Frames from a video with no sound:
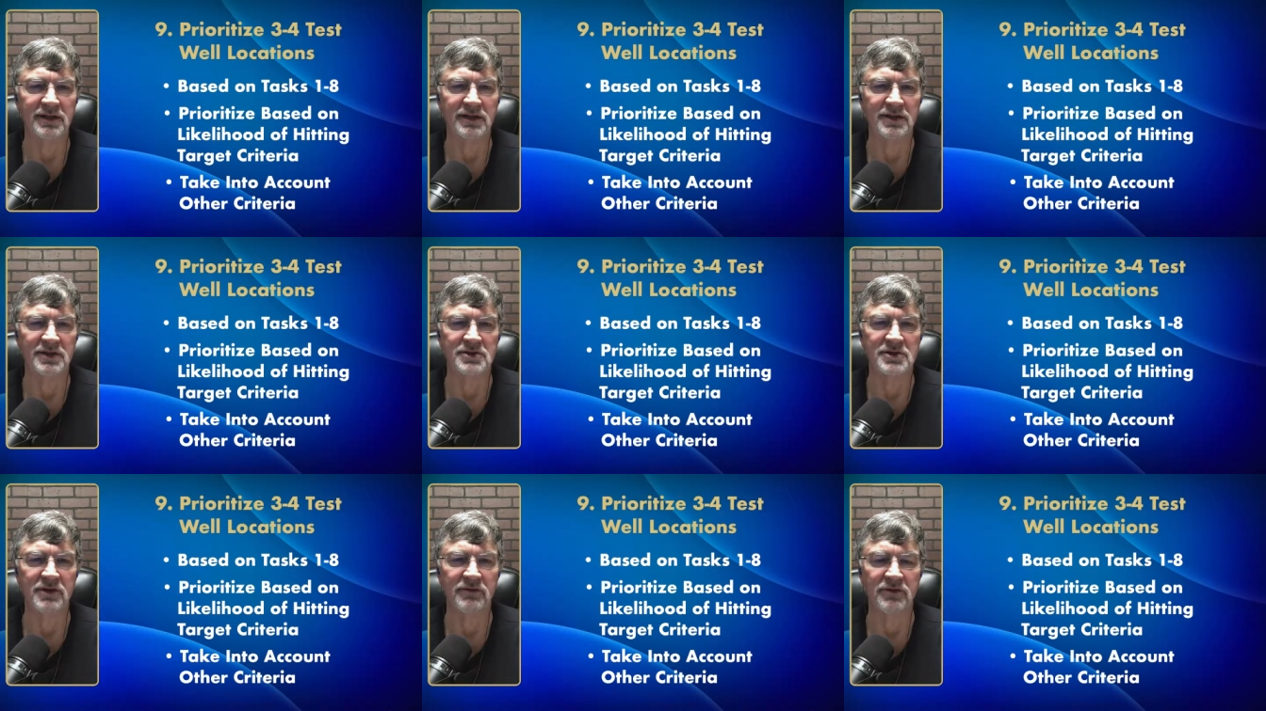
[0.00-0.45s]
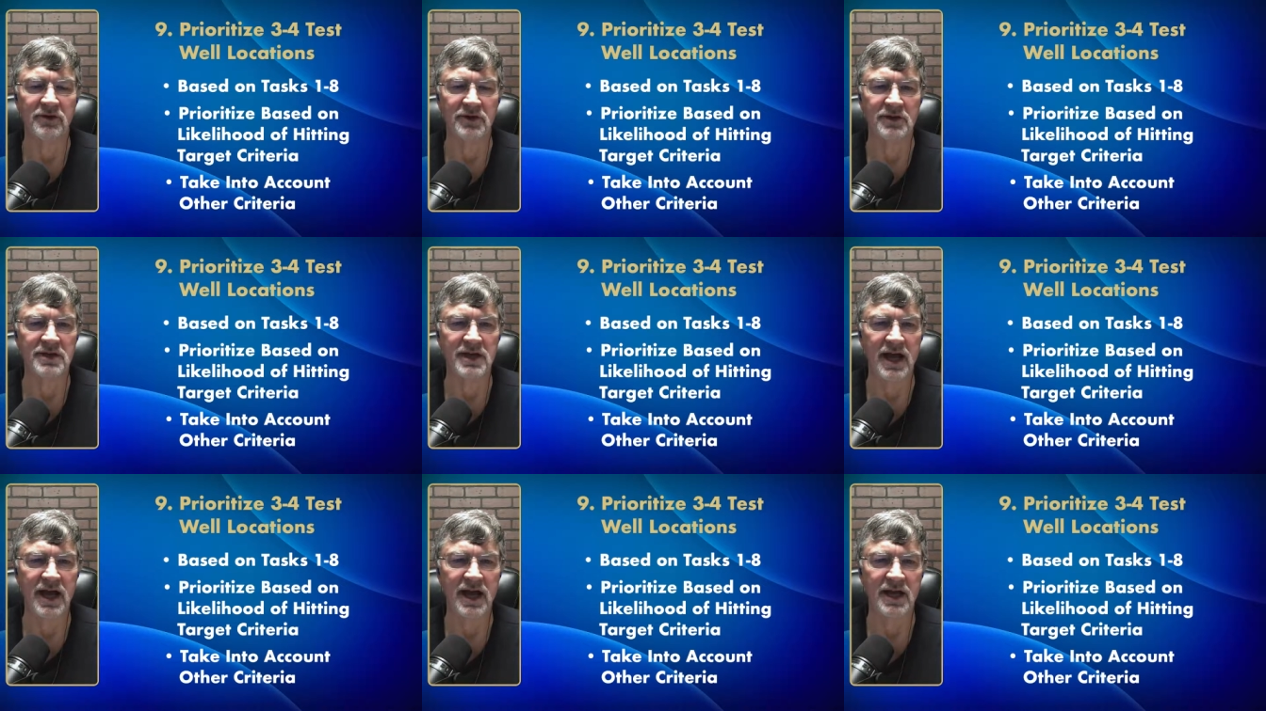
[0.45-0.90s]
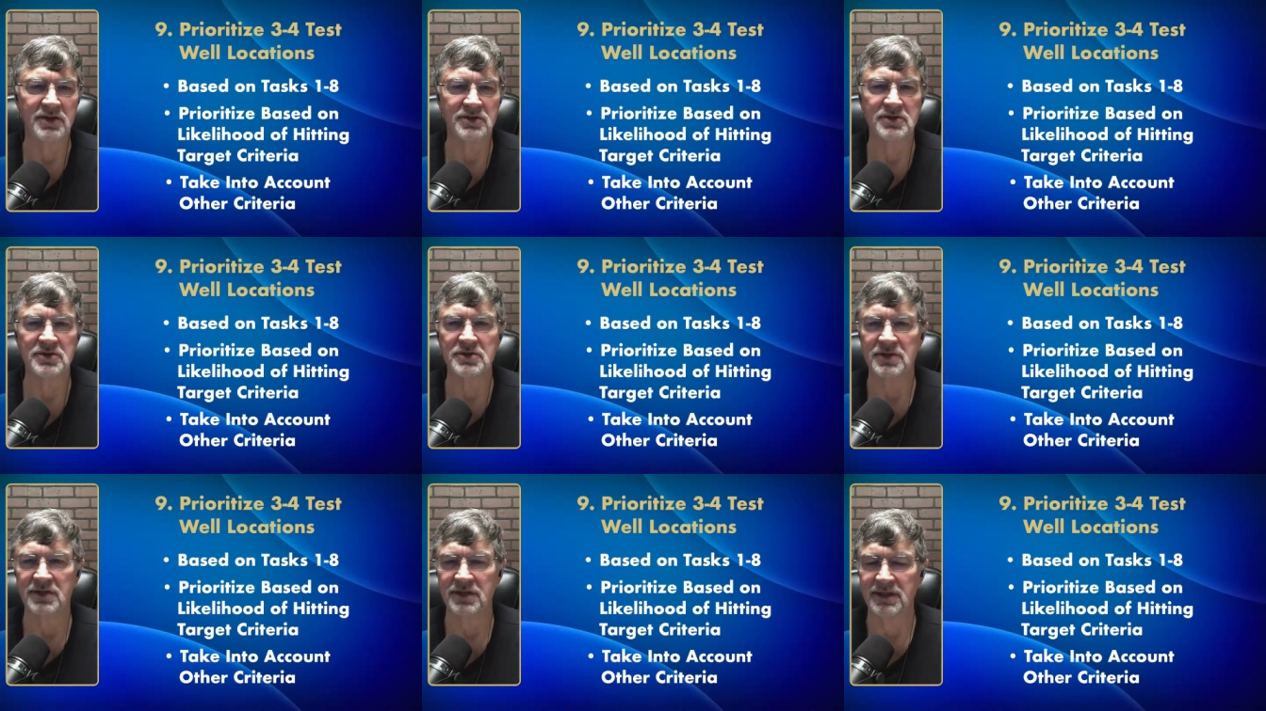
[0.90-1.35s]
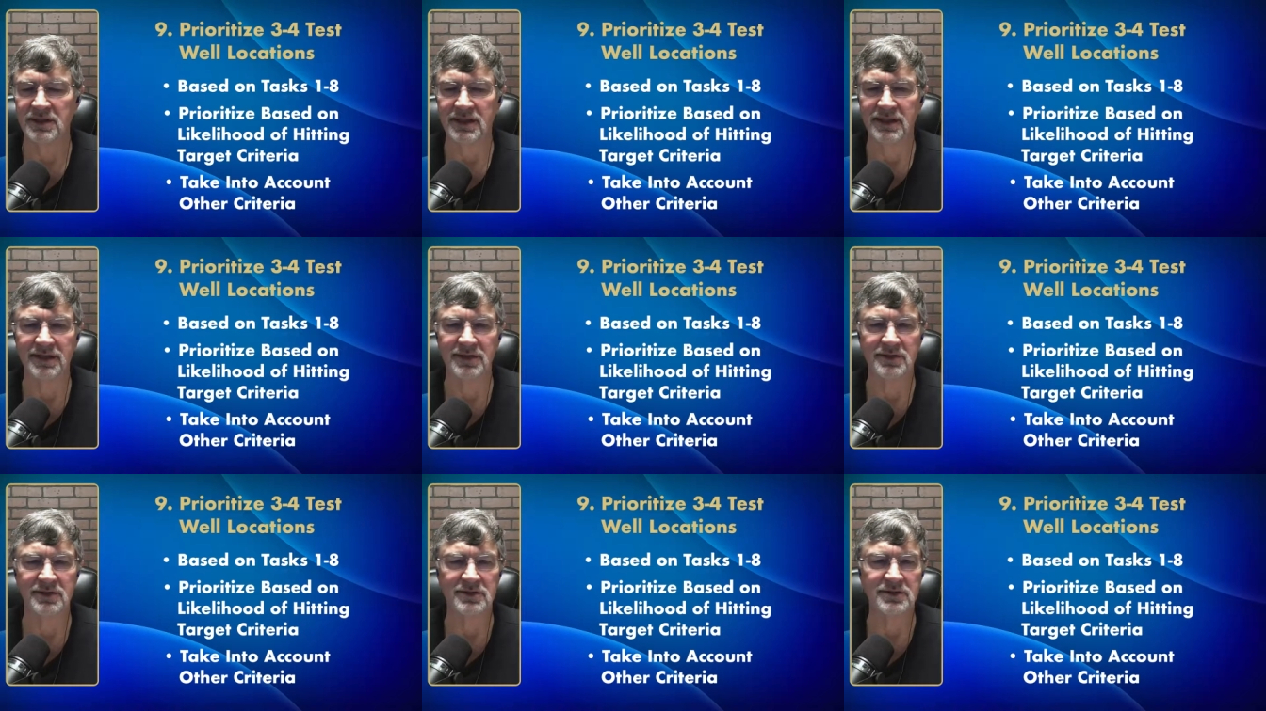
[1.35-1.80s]
in these different tasks,
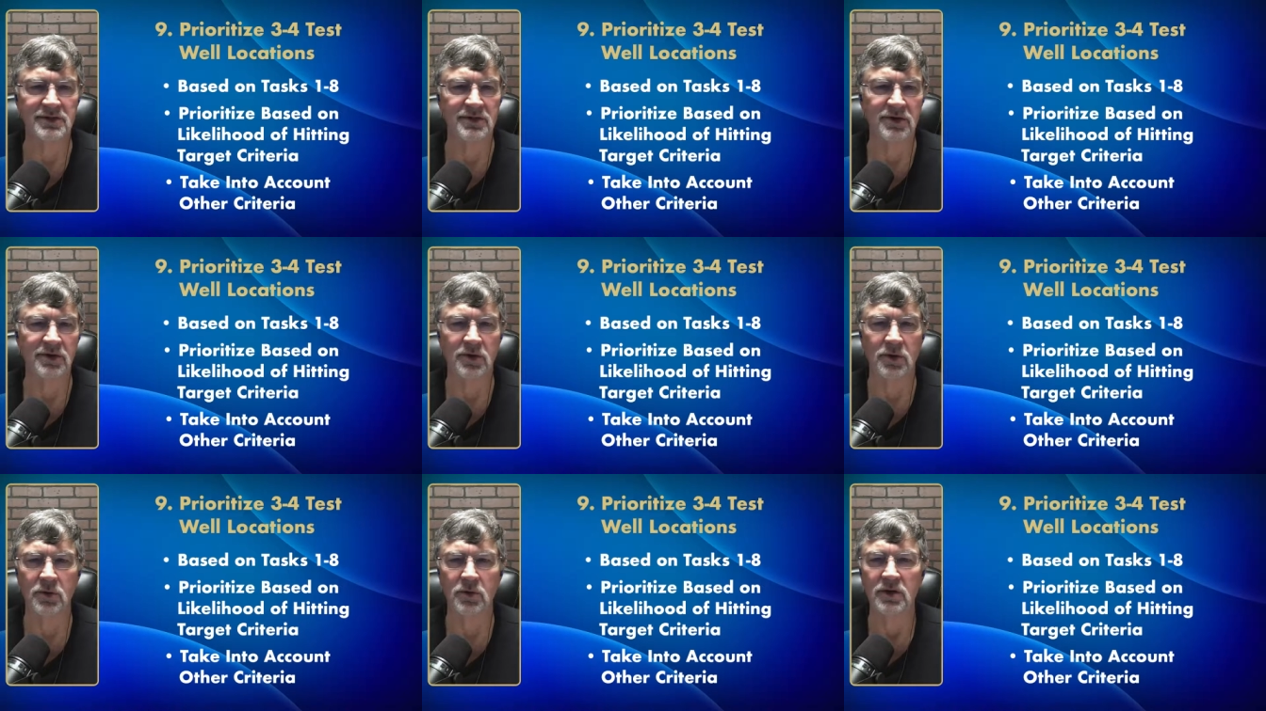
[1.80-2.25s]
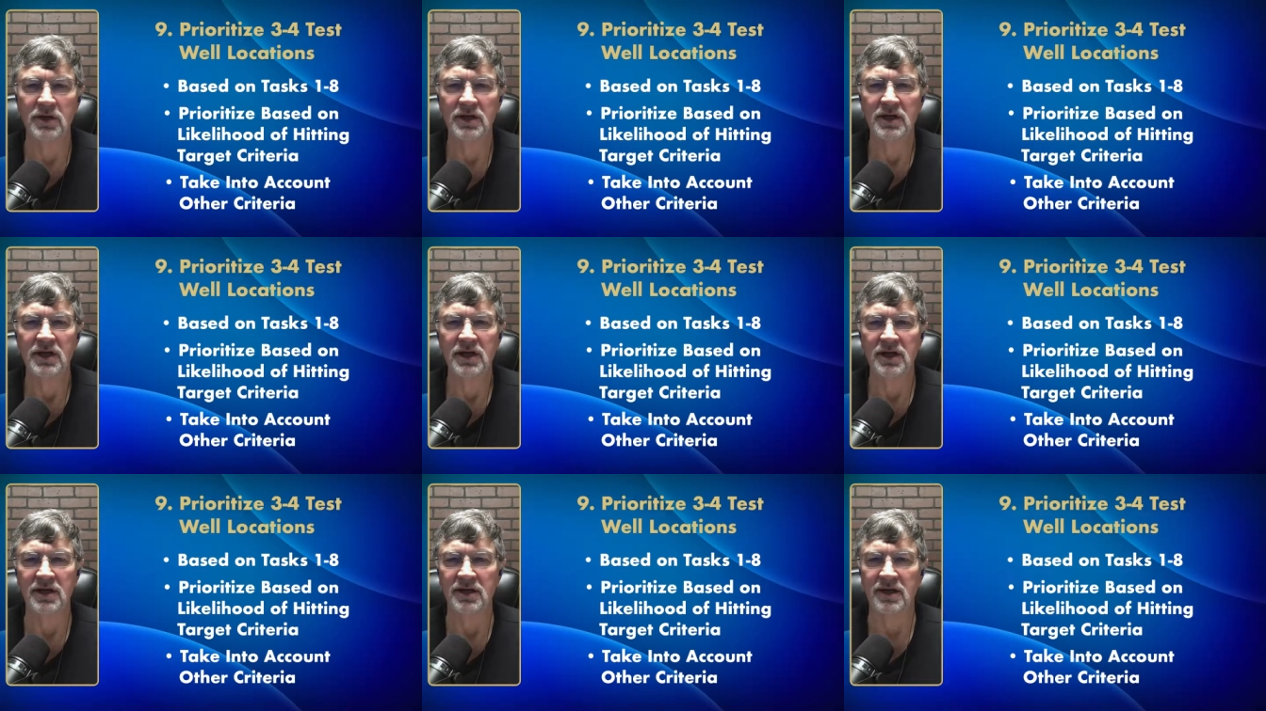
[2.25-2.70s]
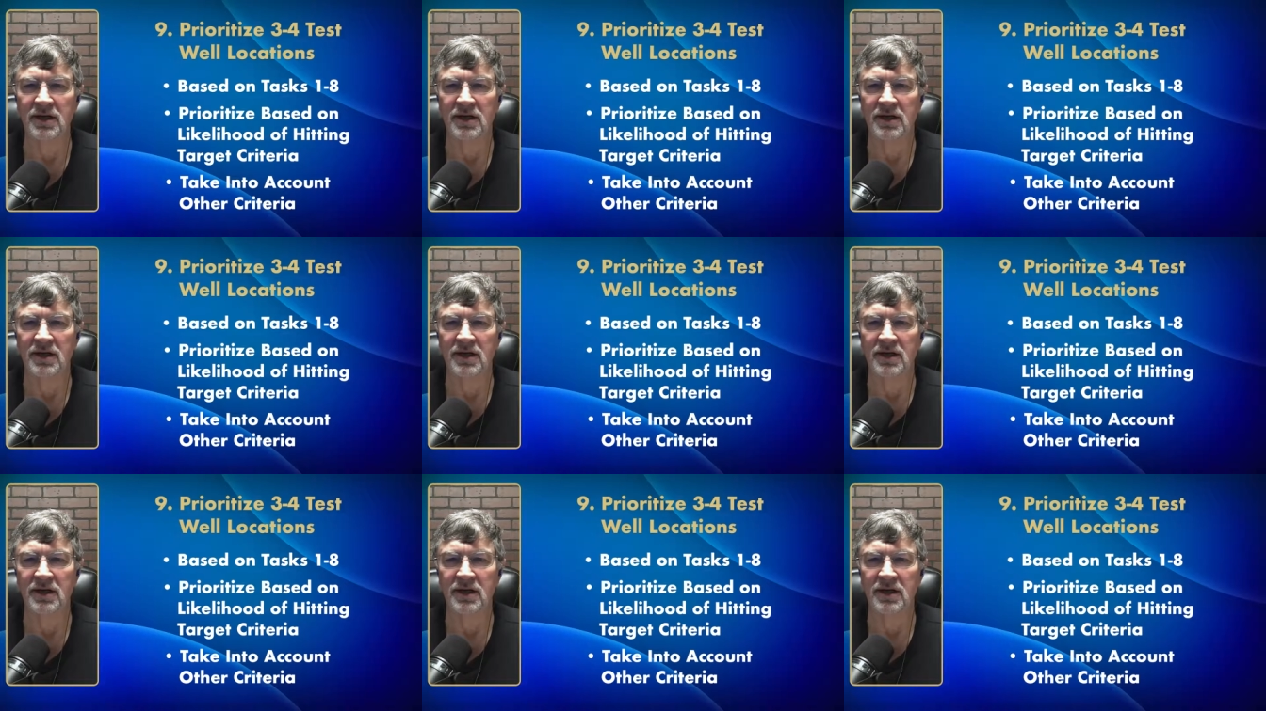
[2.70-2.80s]
and so